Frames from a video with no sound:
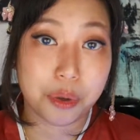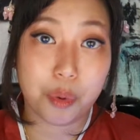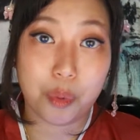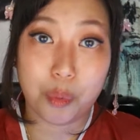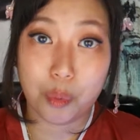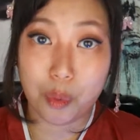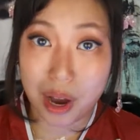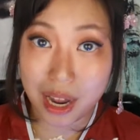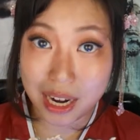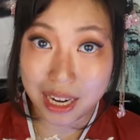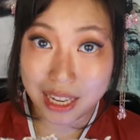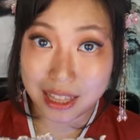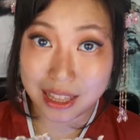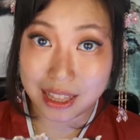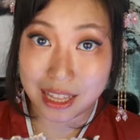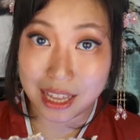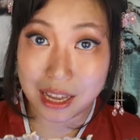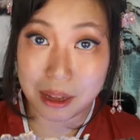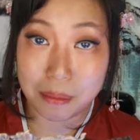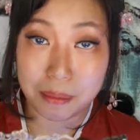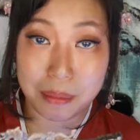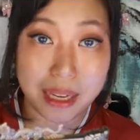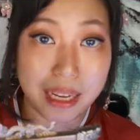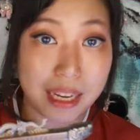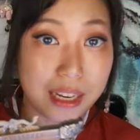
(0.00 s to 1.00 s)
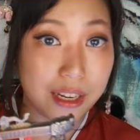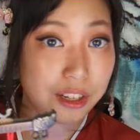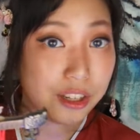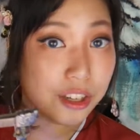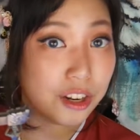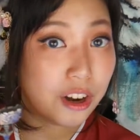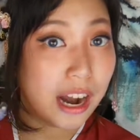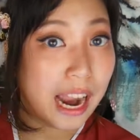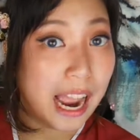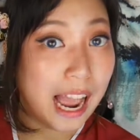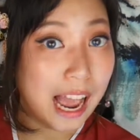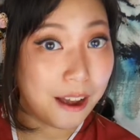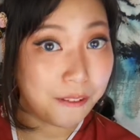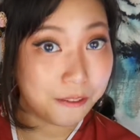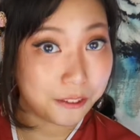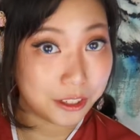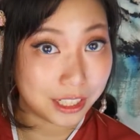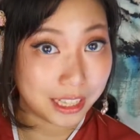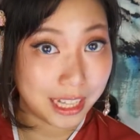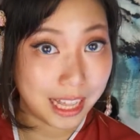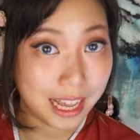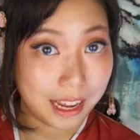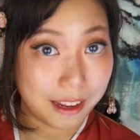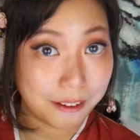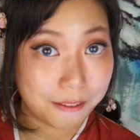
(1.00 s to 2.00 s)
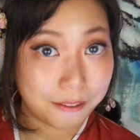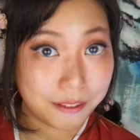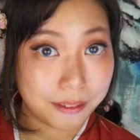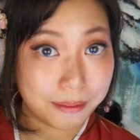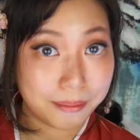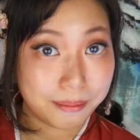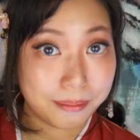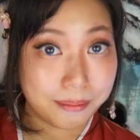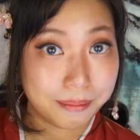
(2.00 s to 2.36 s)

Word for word: wanted them in their afterlife